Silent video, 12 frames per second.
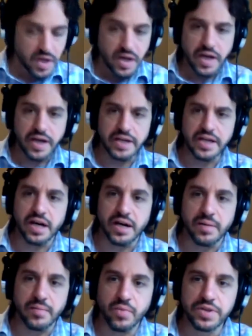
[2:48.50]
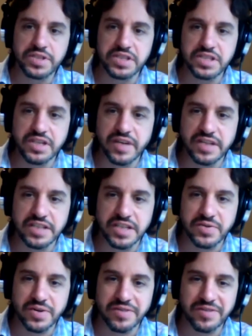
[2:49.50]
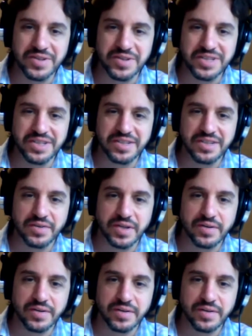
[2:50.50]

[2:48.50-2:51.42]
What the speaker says: And what's the CVSS score for those that don't know?